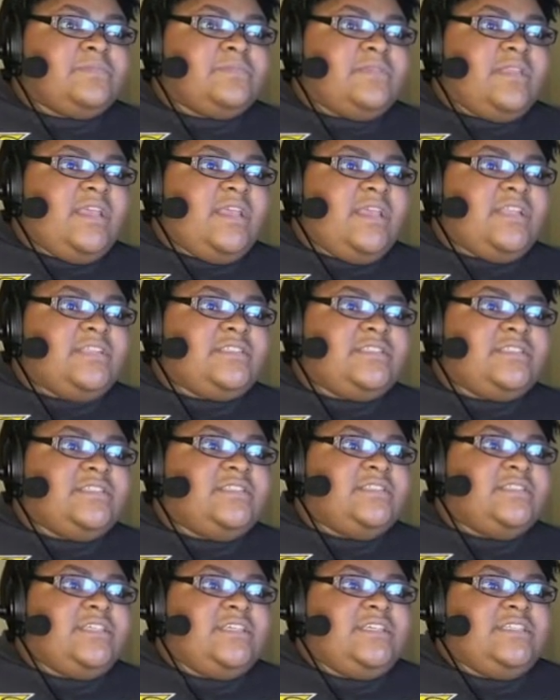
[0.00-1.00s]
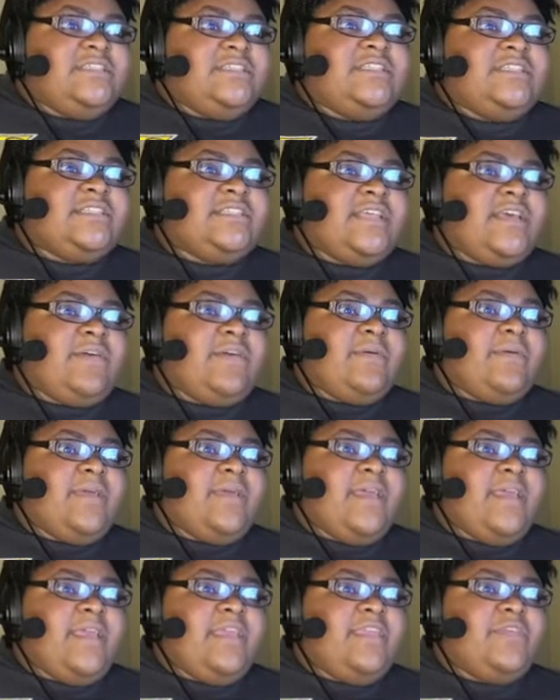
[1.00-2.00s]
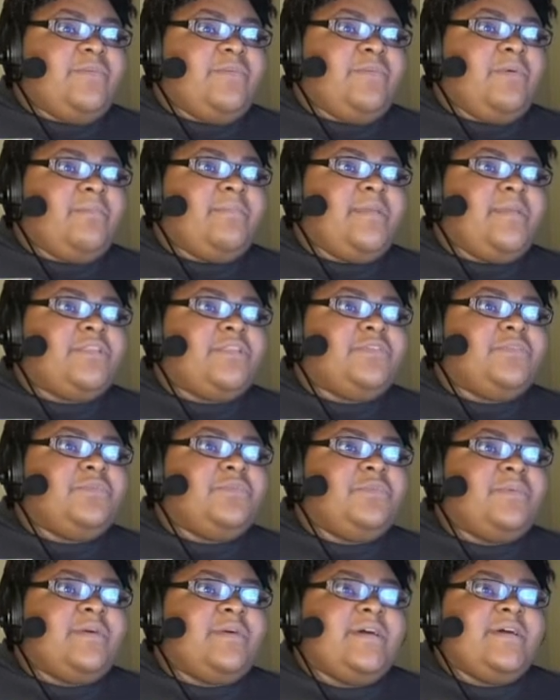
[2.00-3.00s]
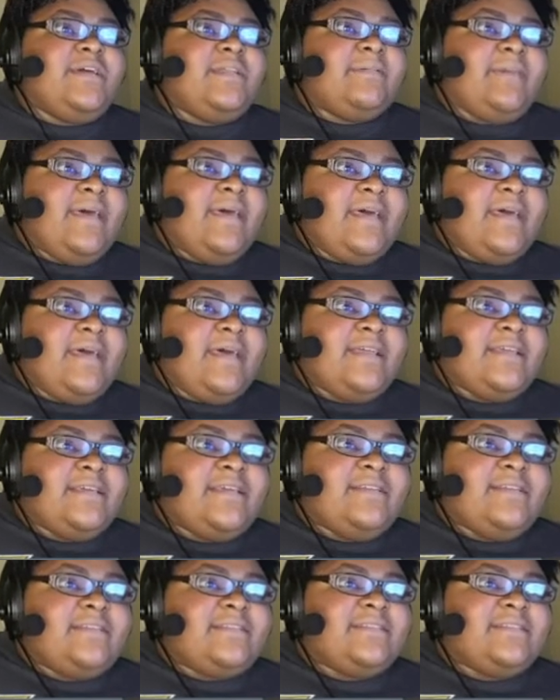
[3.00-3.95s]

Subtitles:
And she's just like, okay, you want me to do what about it?